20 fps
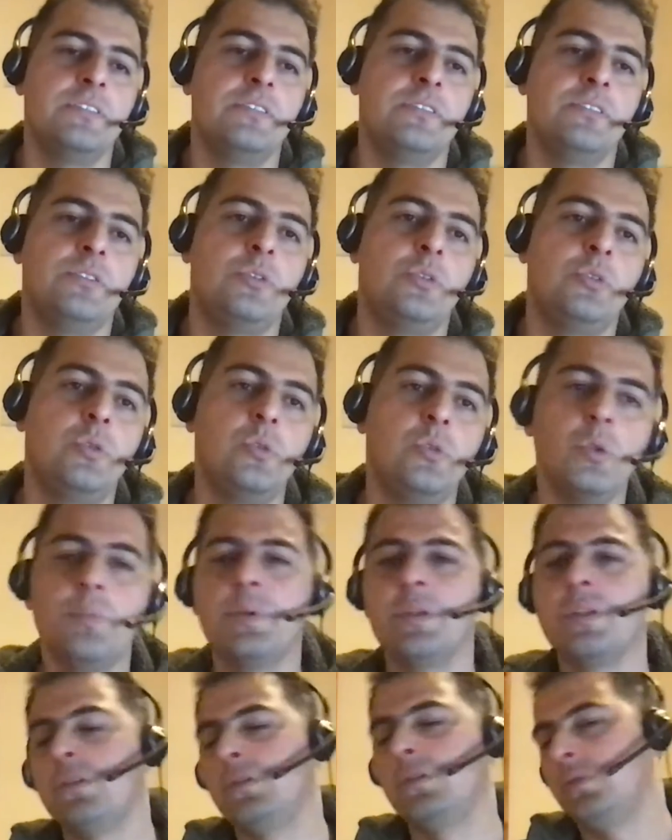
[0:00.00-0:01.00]

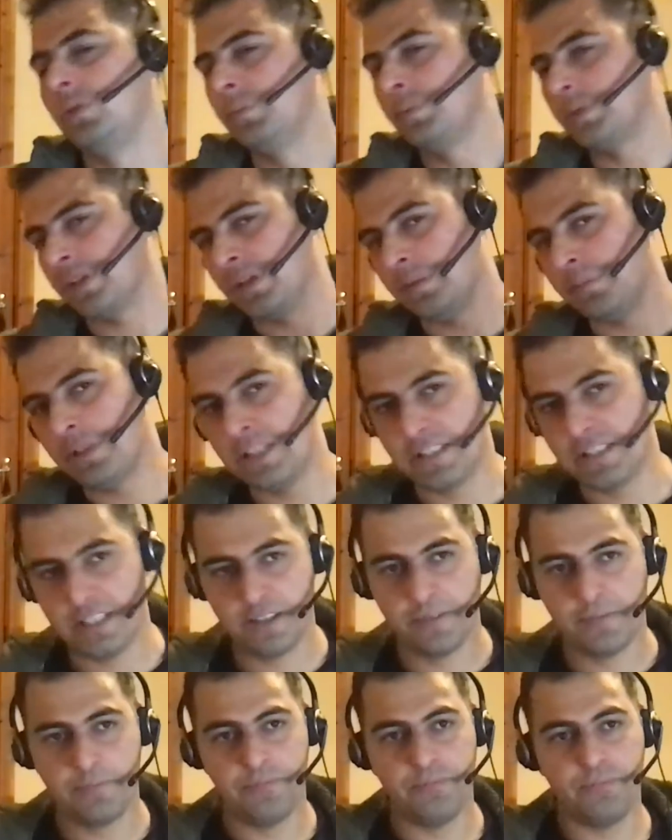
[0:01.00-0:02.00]
super duper
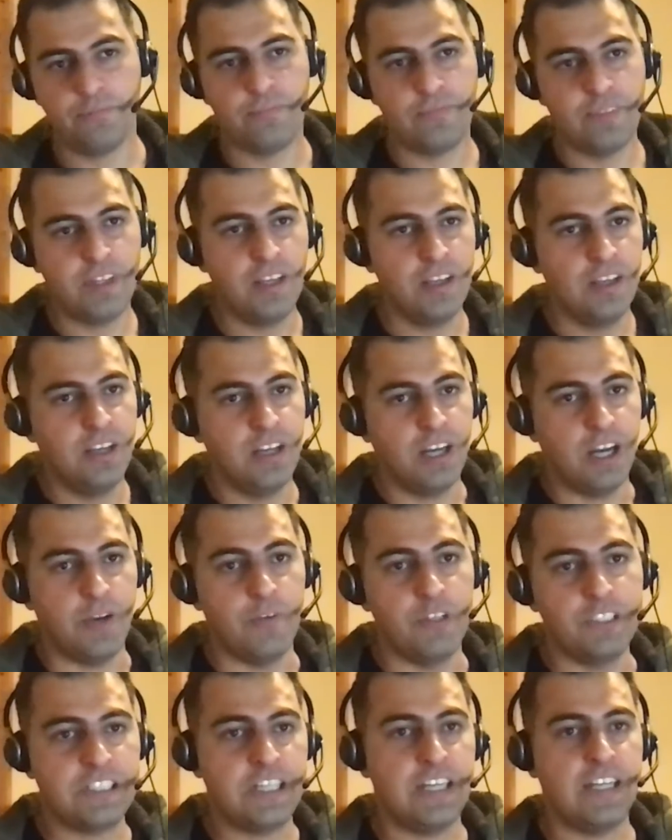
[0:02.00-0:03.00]
amazing. I
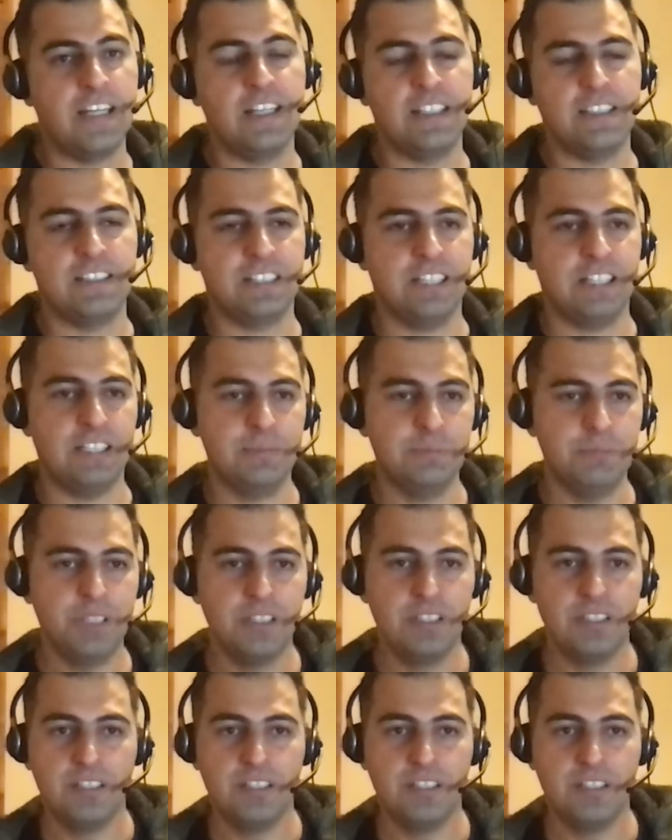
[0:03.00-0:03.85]
wish I had time.